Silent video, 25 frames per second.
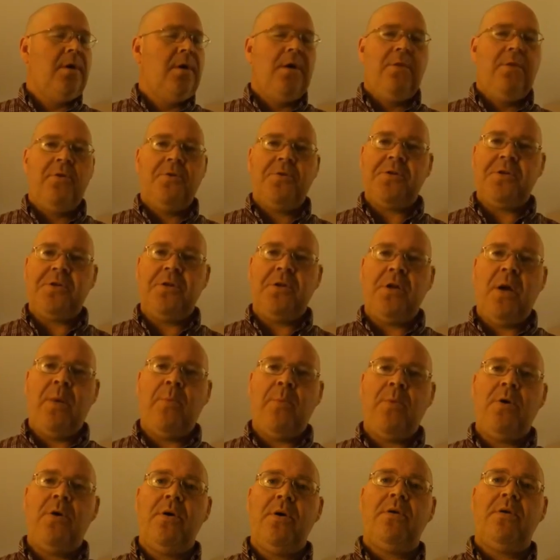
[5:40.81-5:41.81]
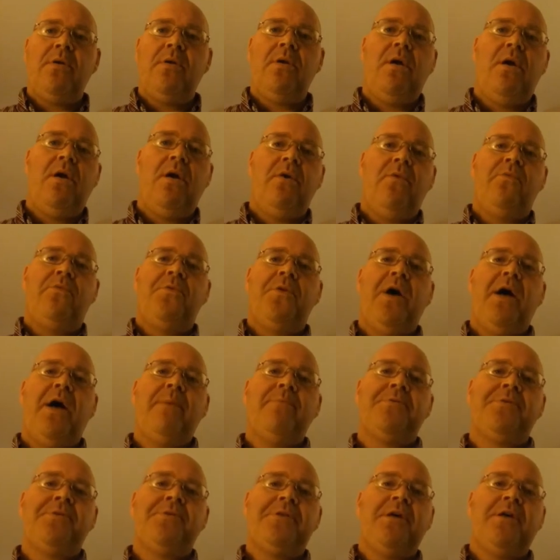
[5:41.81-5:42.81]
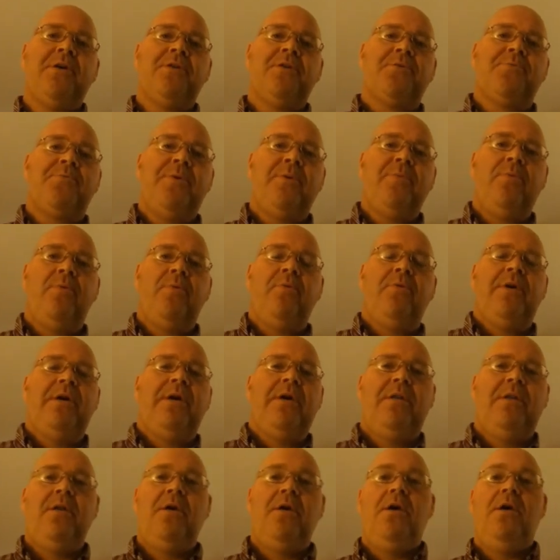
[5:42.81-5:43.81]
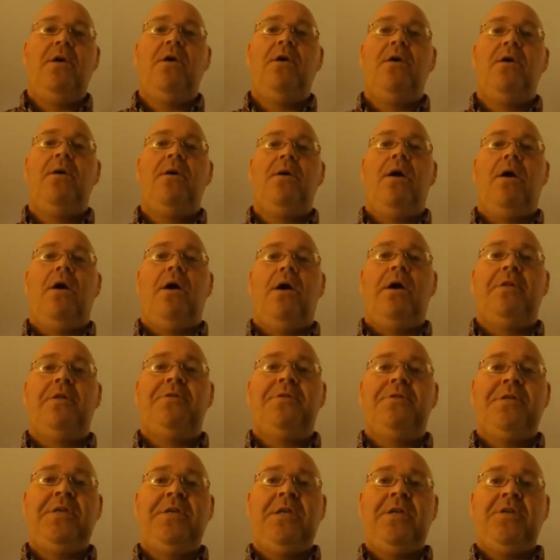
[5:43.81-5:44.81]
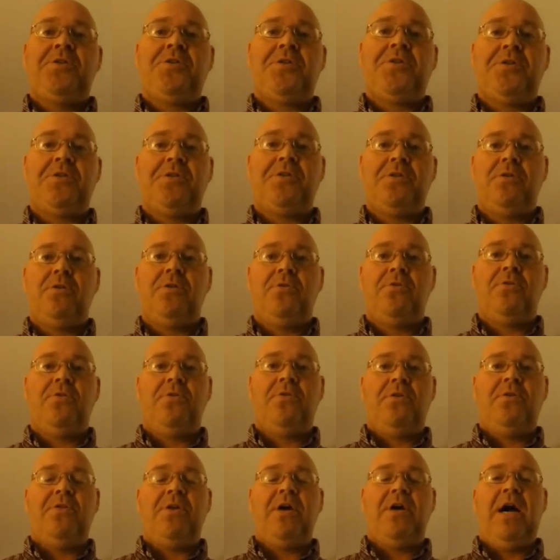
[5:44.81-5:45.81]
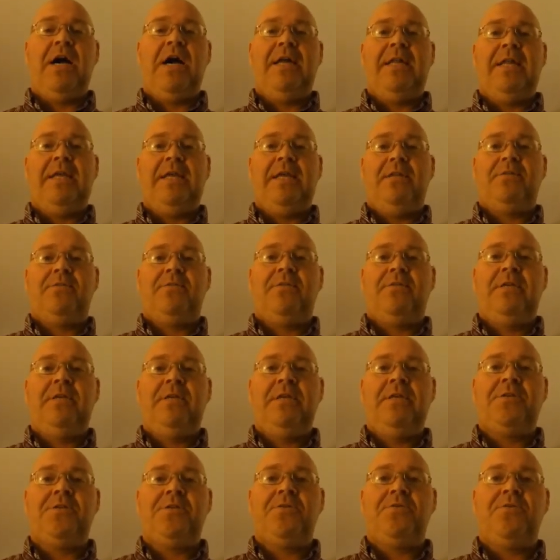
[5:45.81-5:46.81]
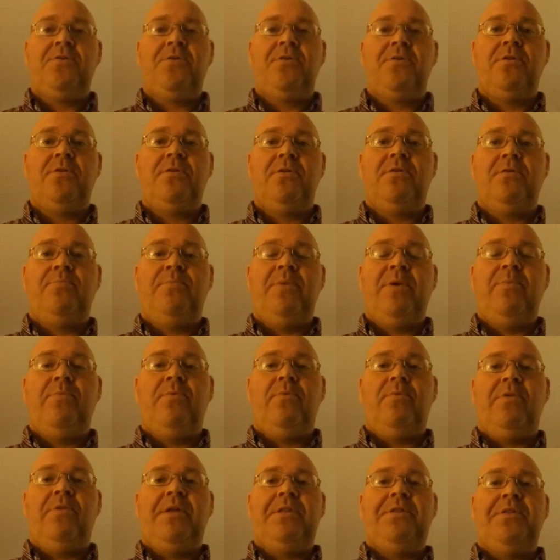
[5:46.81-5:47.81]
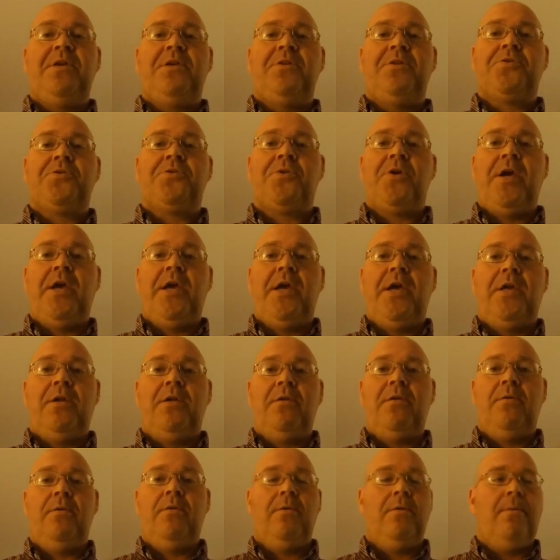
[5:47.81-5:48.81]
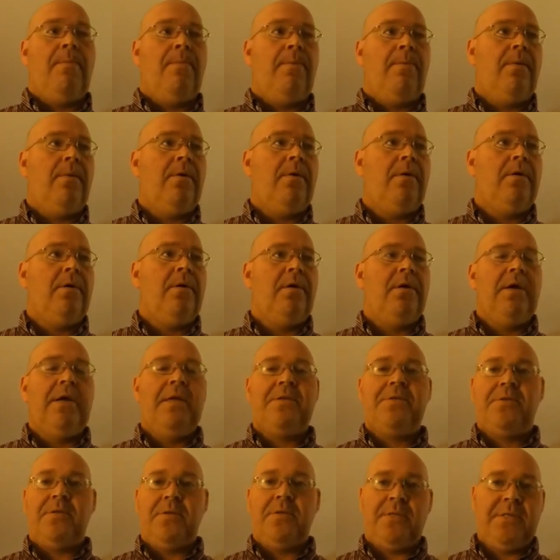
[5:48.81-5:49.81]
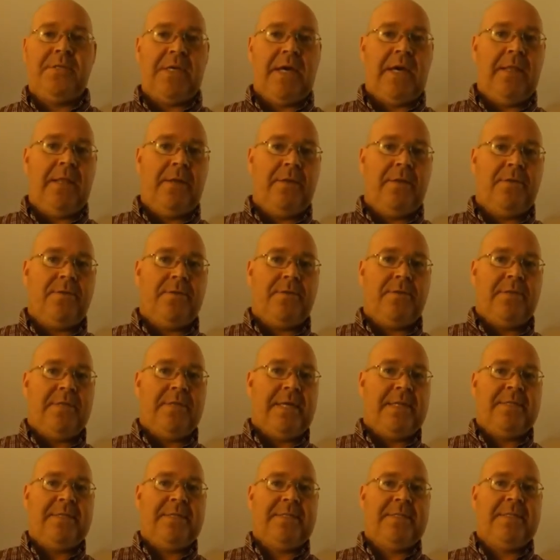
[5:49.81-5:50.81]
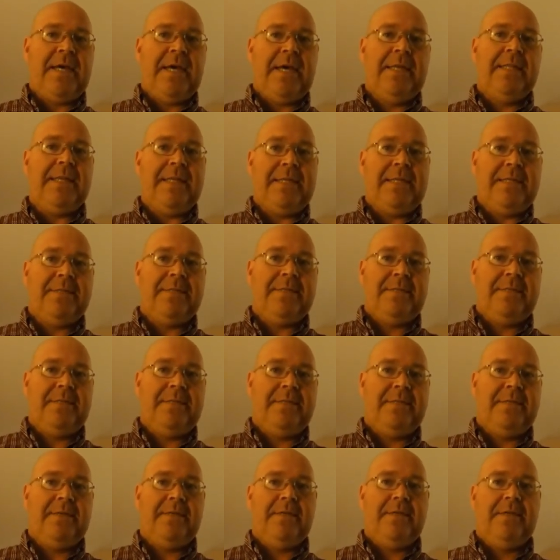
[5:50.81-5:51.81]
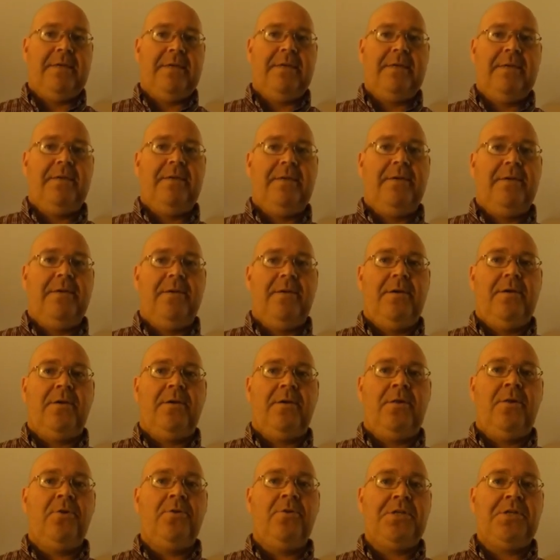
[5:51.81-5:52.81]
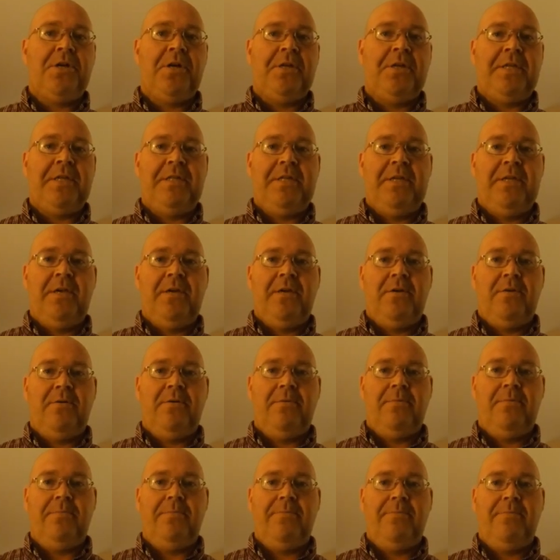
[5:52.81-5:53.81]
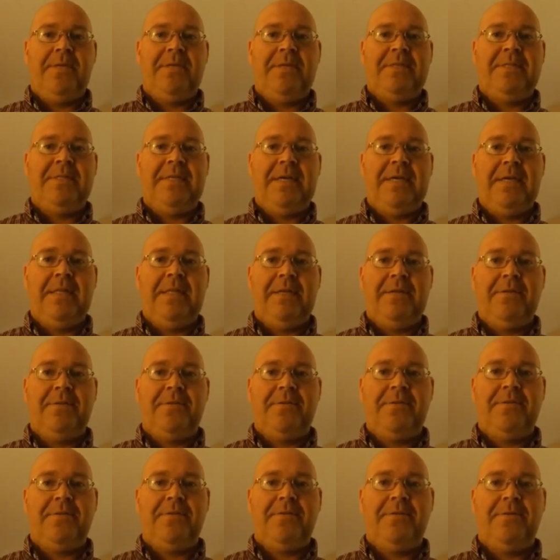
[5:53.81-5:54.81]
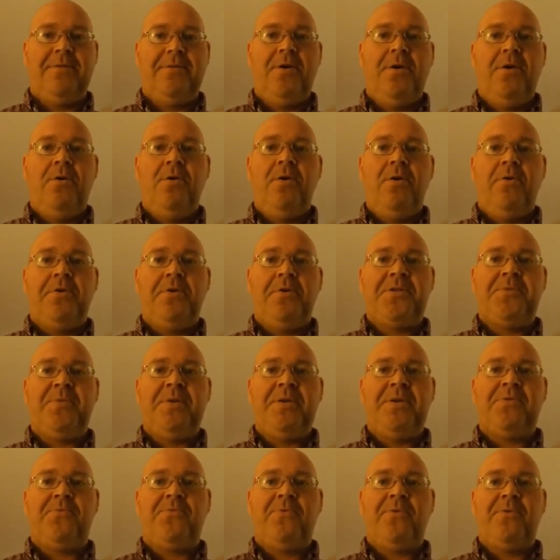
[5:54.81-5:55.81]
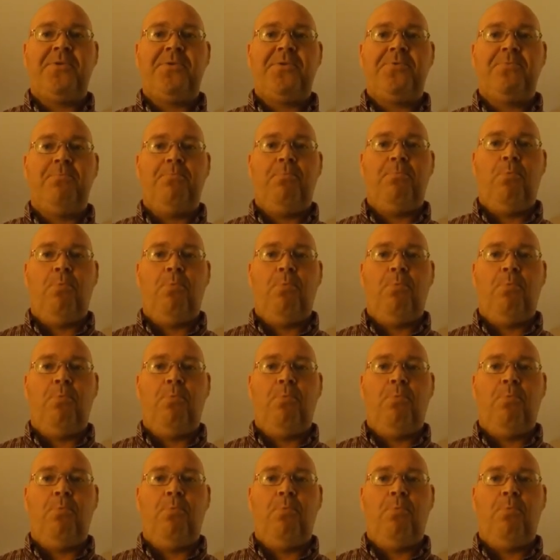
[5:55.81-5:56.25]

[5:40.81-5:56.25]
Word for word: there's a number of top salespeople that uh, teach the audience, teach their people that they train. It's the silence, that silence. Closing on the deal, that silence. Whoever speaks first